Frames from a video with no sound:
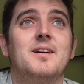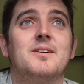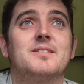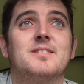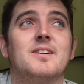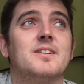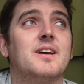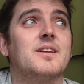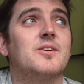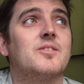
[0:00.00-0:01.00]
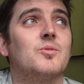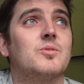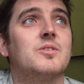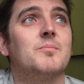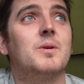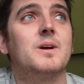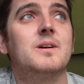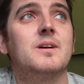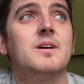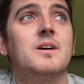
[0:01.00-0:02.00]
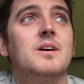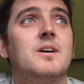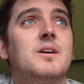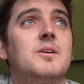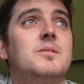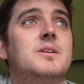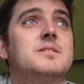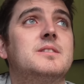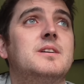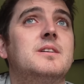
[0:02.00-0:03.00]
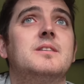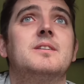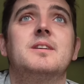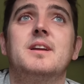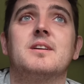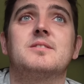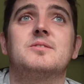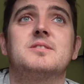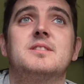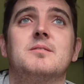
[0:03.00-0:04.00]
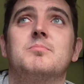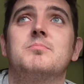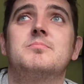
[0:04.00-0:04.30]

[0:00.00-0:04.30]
But yeah, so that's awesome. But yeah, so there's still